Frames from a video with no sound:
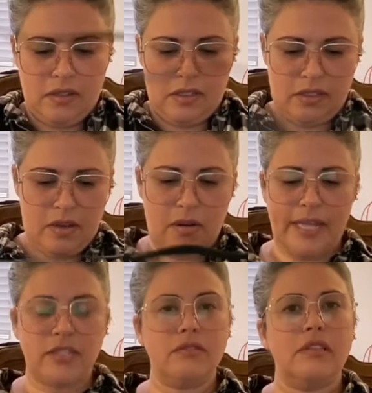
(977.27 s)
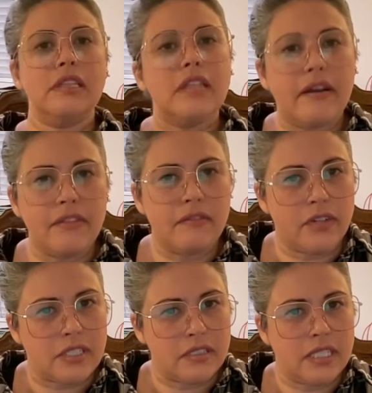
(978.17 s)
So I do love the
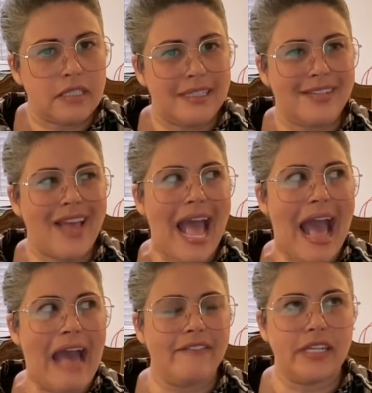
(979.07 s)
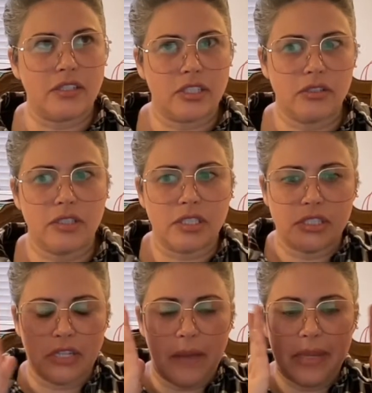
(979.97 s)
versatility of having a shoulder
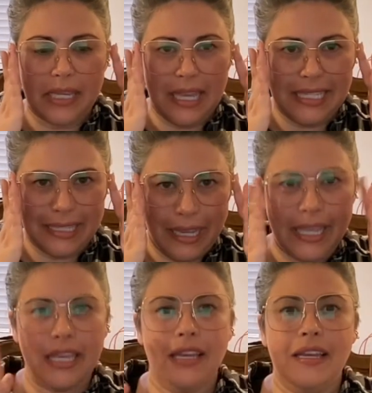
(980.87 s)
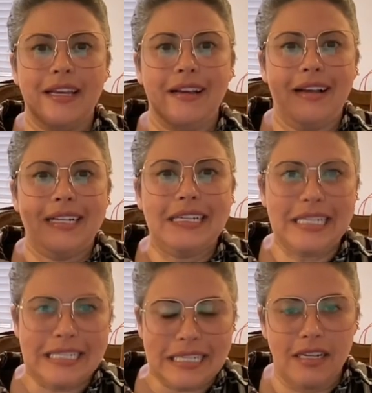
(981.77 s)
strap in case I
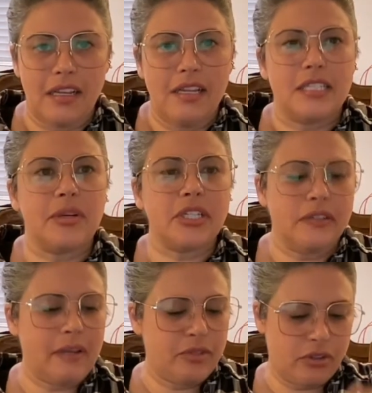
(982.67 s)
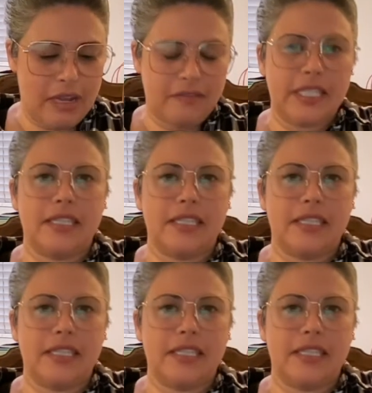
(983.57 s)
need it, especially if I'm traveling.